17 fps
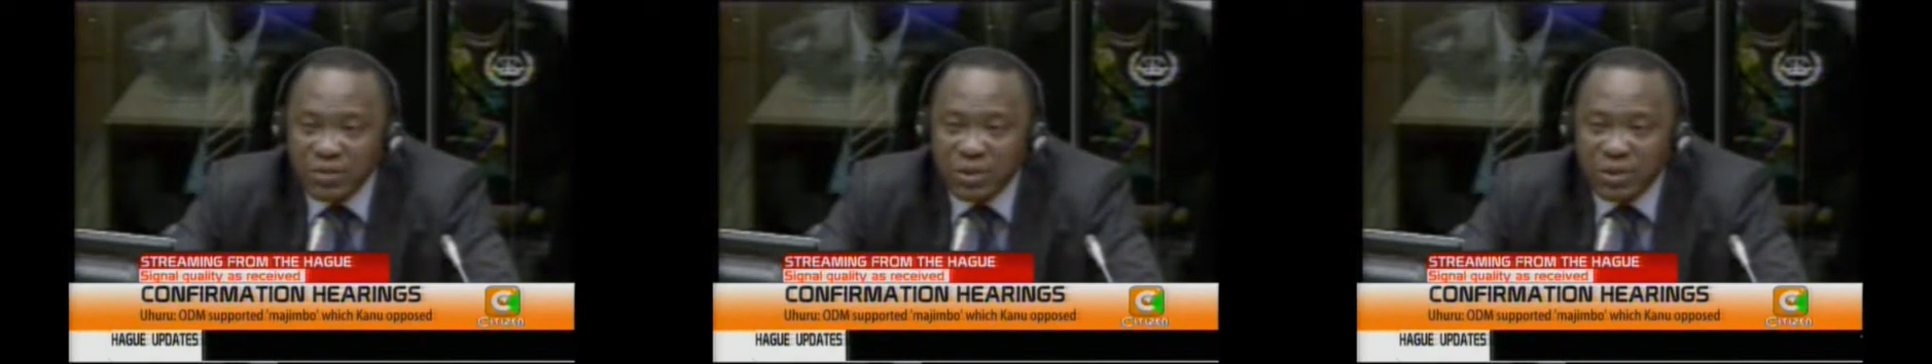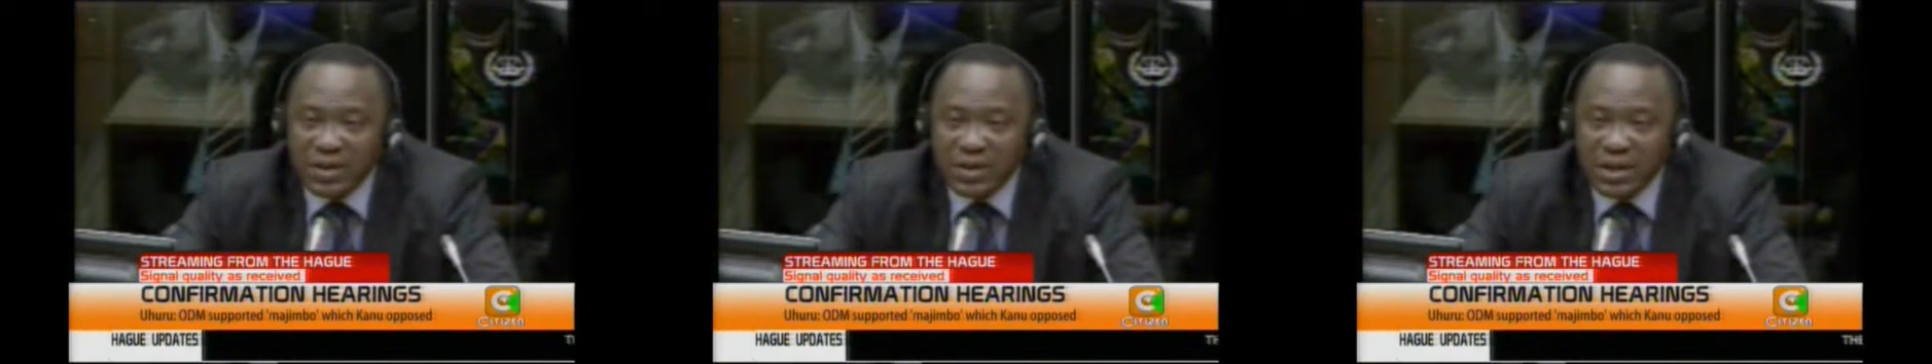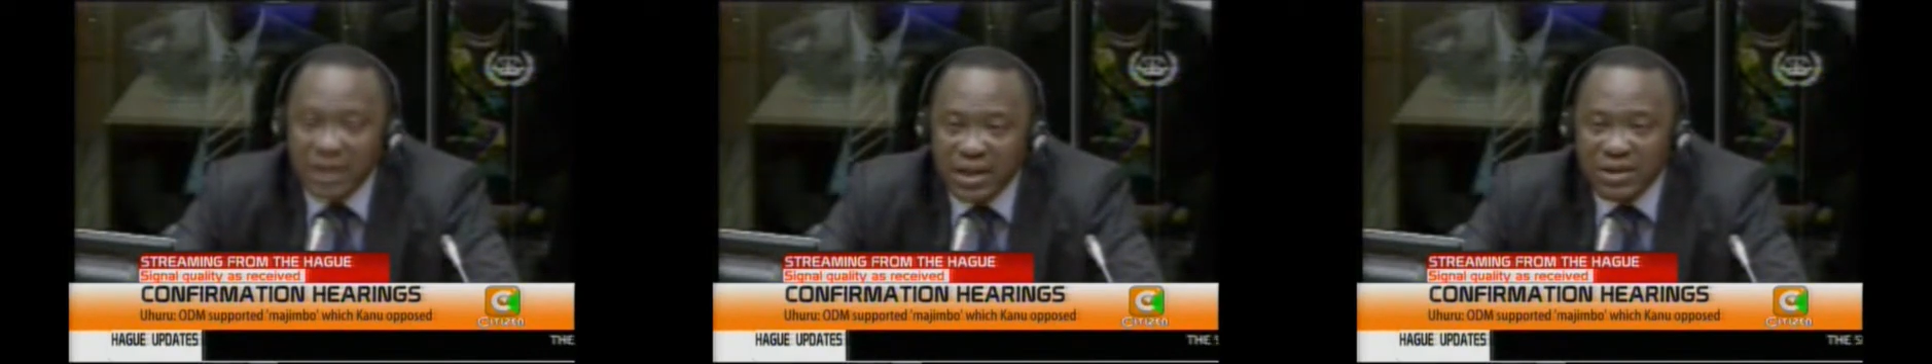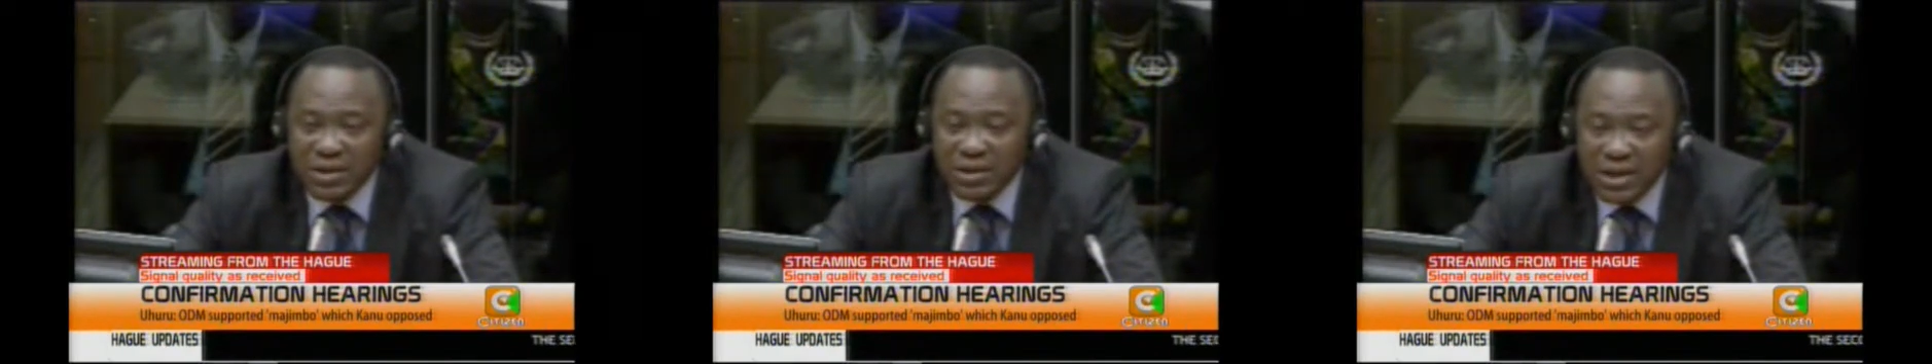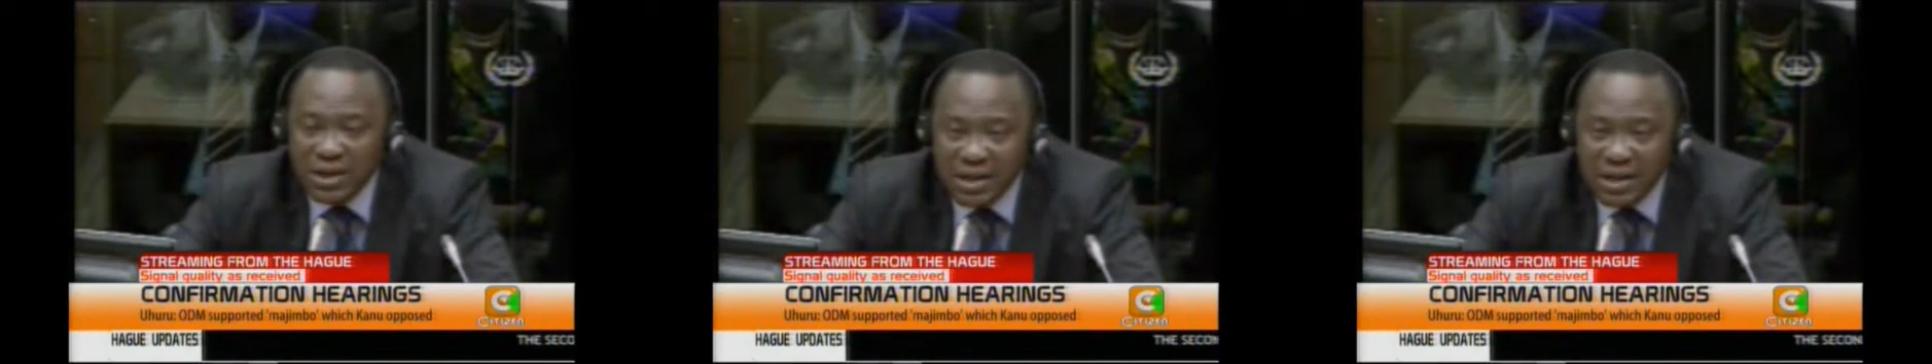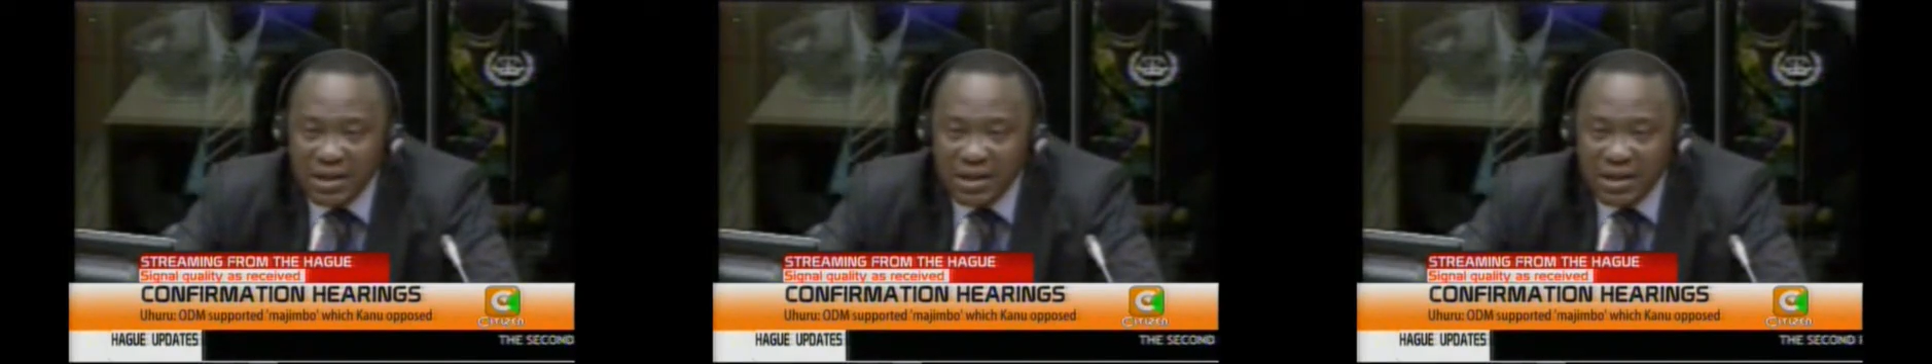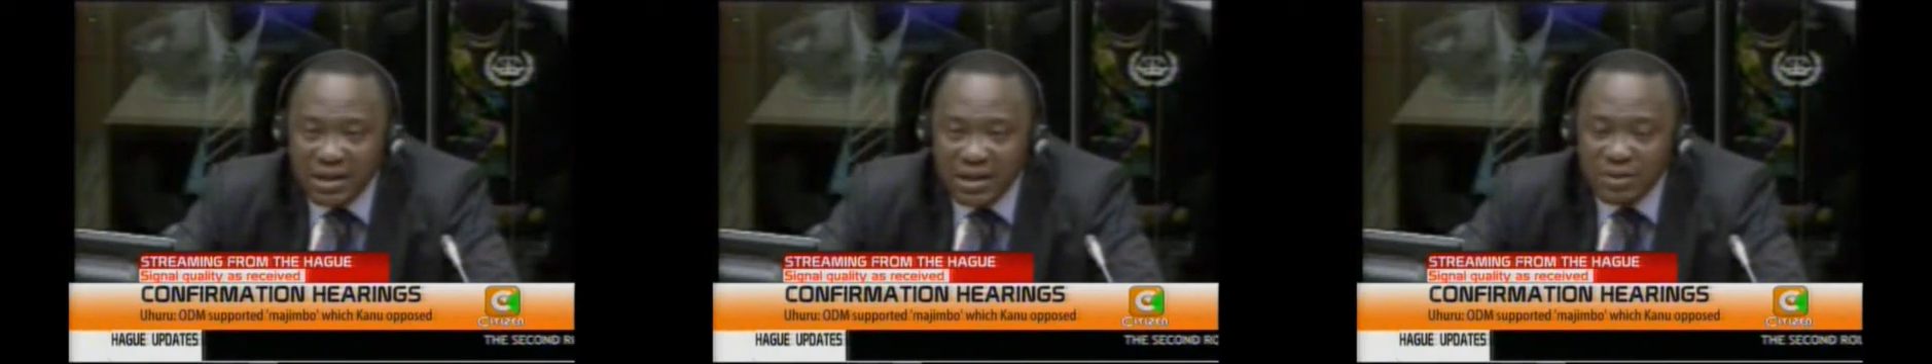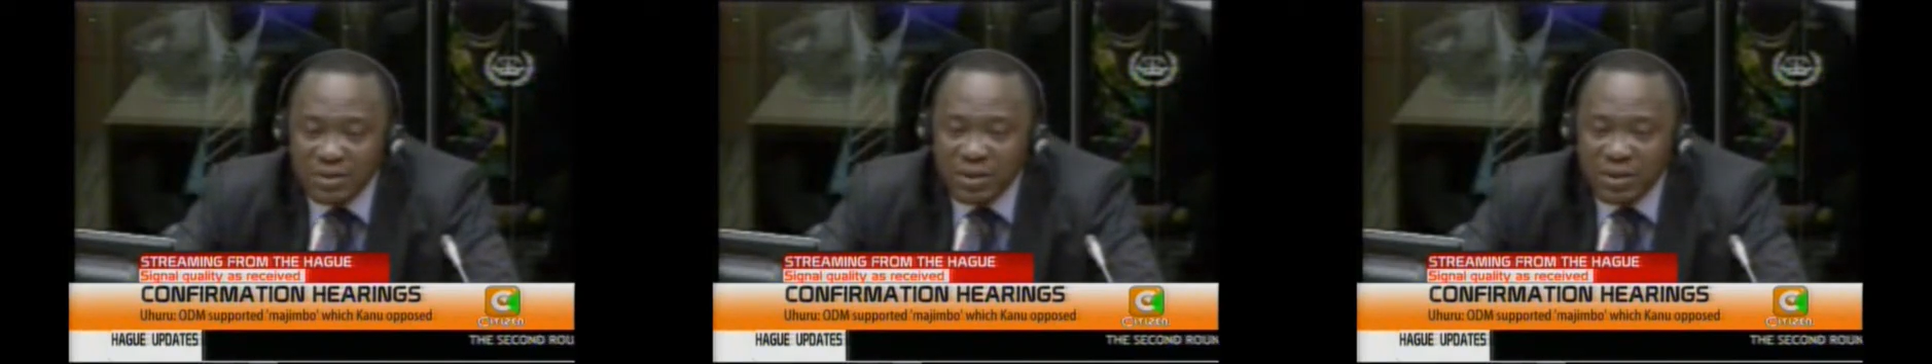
is what the country needed,